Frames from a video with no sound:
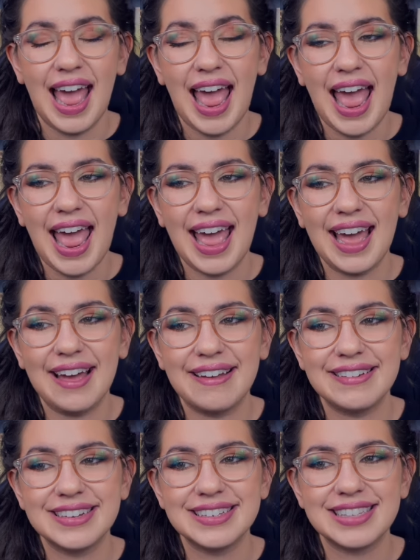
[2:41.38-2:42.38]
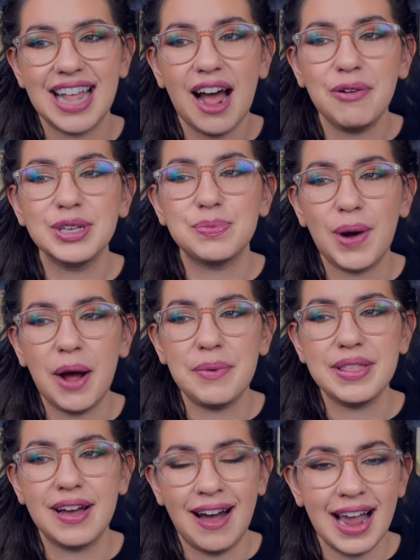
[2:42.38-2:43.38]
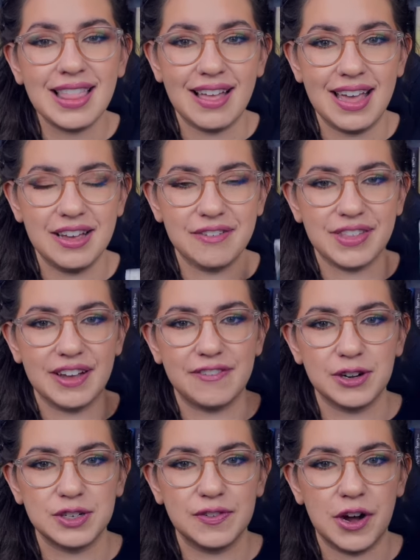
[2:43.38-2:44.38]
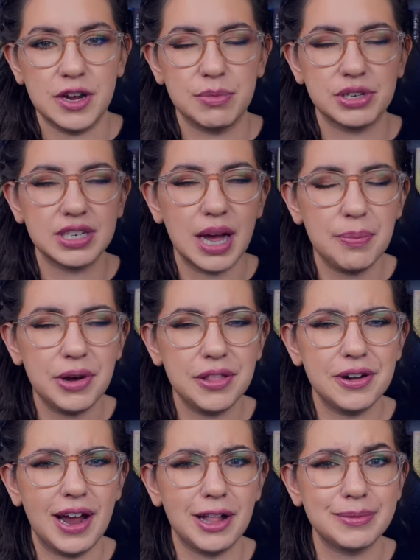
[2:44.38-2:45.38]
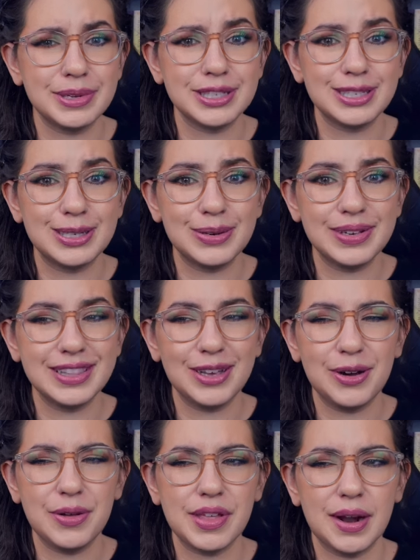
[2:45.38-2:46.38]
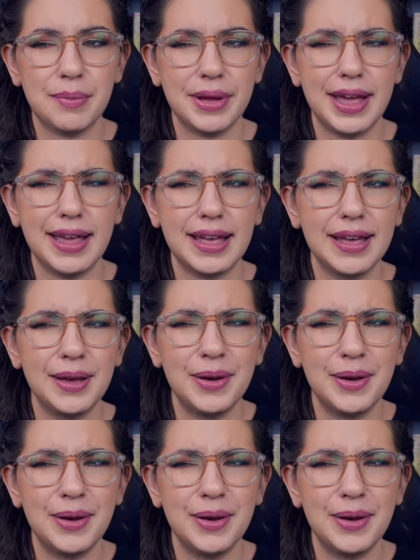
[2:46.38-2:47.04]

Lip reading: And that was probably the highlight of that first volume. There's a couple other elements to it, though, that I'm like,